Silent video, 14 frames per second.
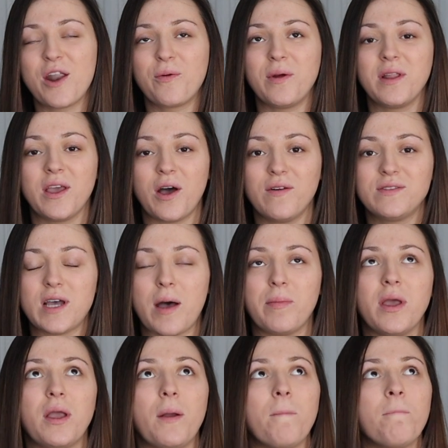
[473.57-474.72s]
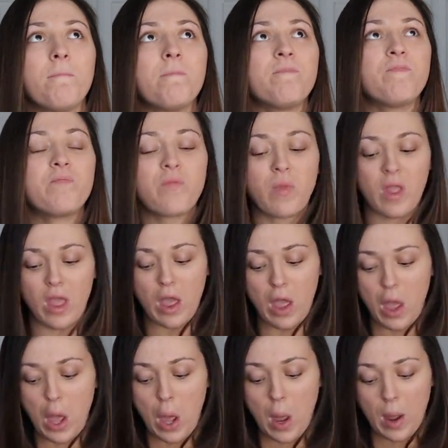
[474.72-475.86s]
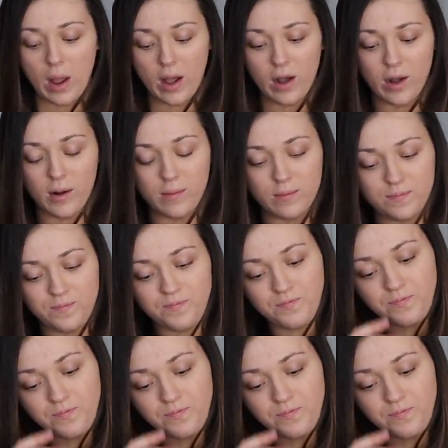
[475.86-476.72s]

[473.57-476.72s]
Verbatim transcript: I don't wanna get off topic. Um,